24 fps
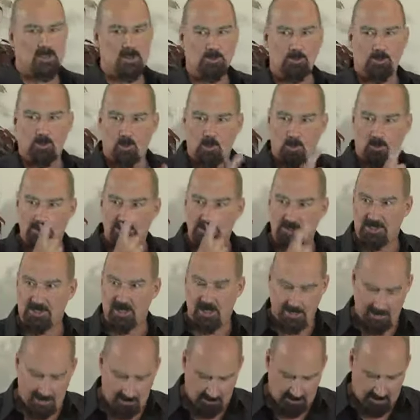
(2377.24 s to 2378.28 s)
an important
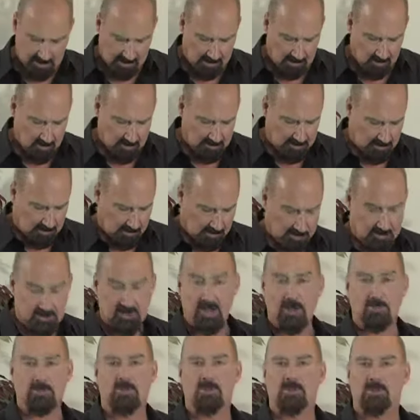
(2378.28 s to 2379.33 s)
psychological
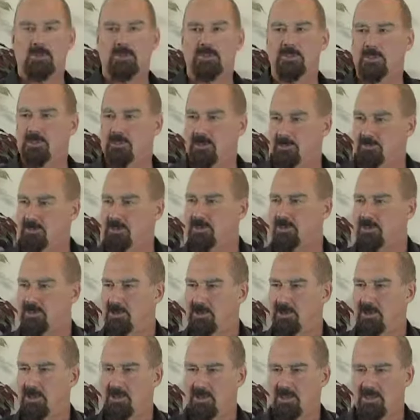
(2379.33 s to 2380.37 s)
step you could do. I'm just
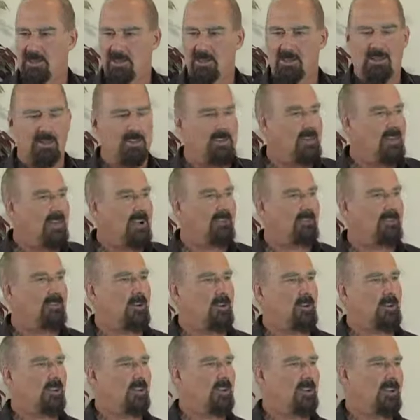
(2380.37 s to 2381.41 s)
sorry, I've
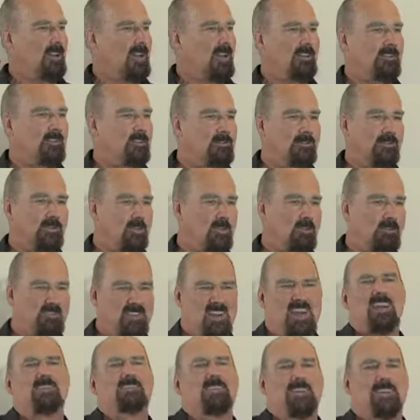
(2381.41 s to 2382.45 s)
only like got four or
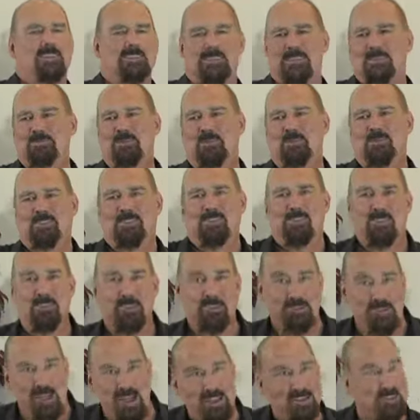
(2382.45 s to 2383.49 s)
five hours and I'm
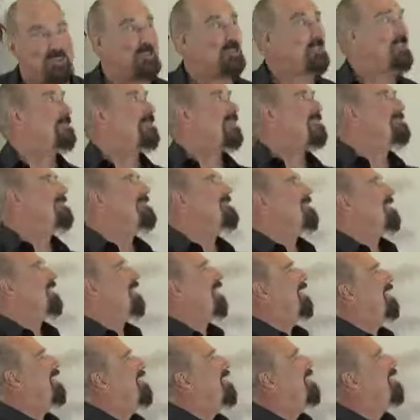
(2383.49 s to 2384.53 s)
starting to try and shove
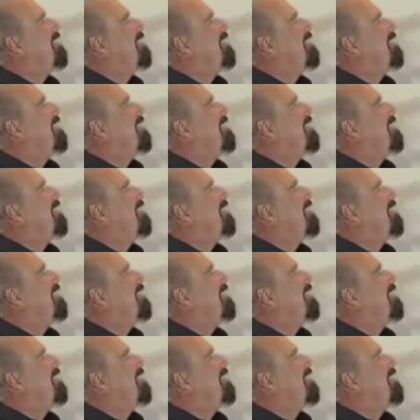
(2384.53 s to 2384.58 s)
everything in.